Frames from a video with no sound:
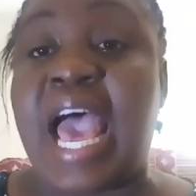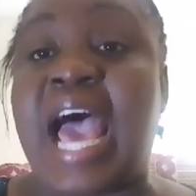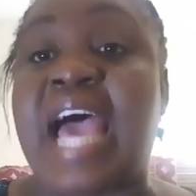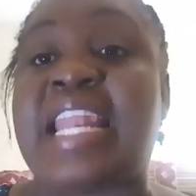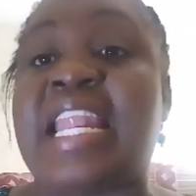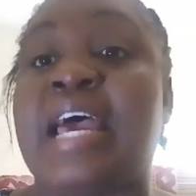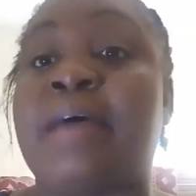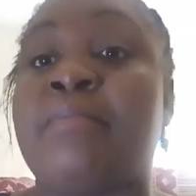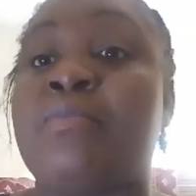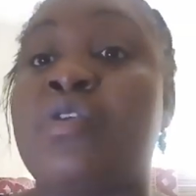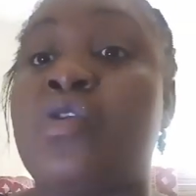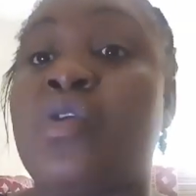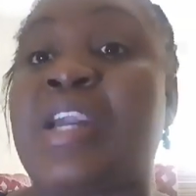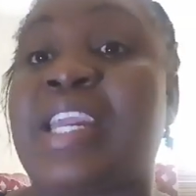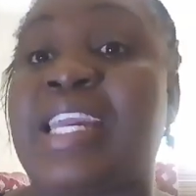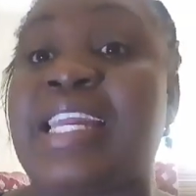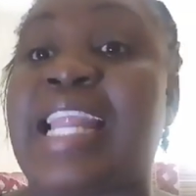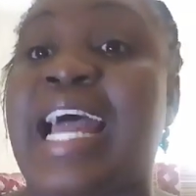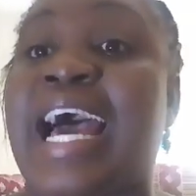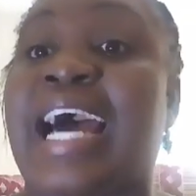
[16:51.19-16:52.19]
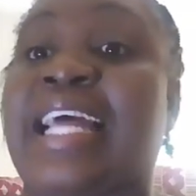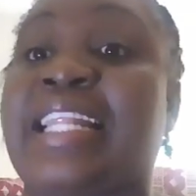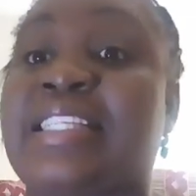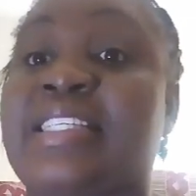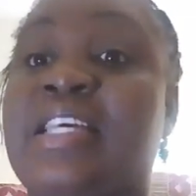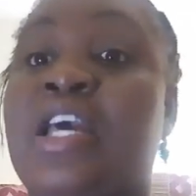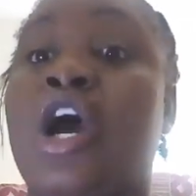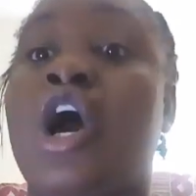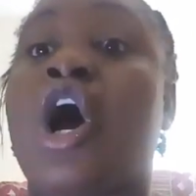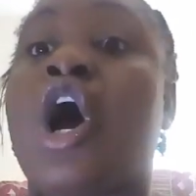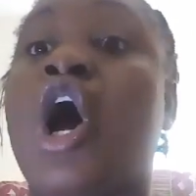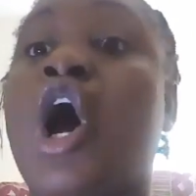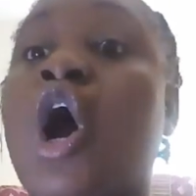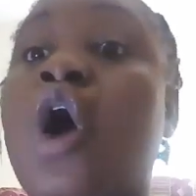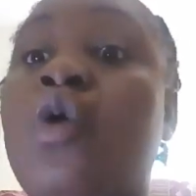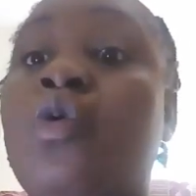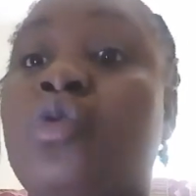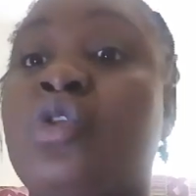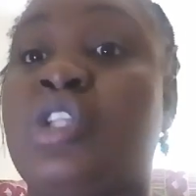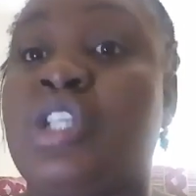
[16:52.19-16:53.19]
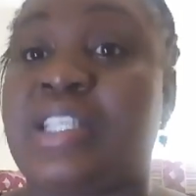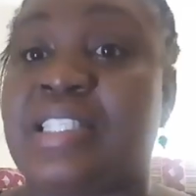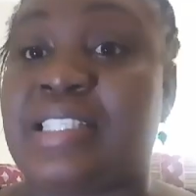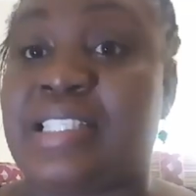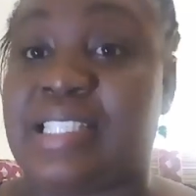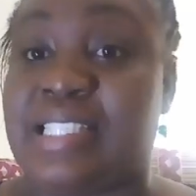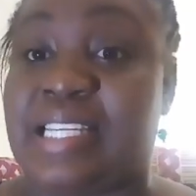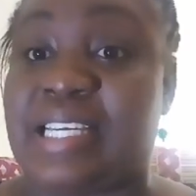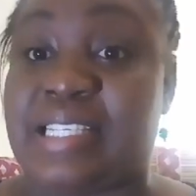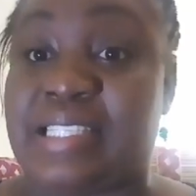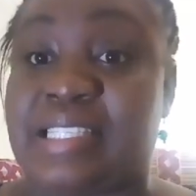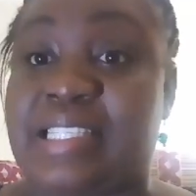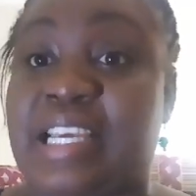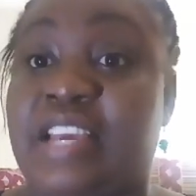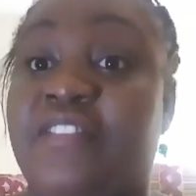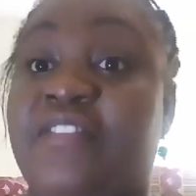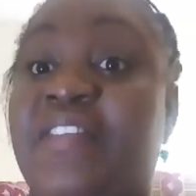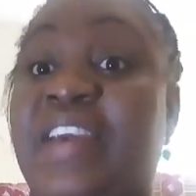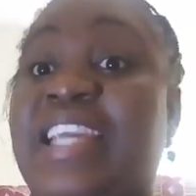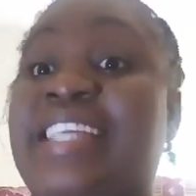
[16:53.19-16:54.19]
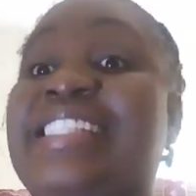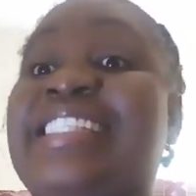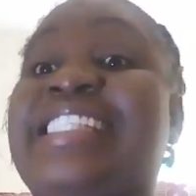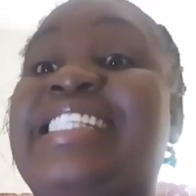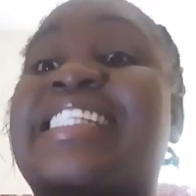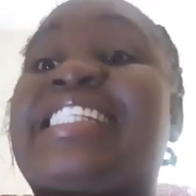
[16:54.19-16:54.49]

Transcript: and I'm looking at how does this affect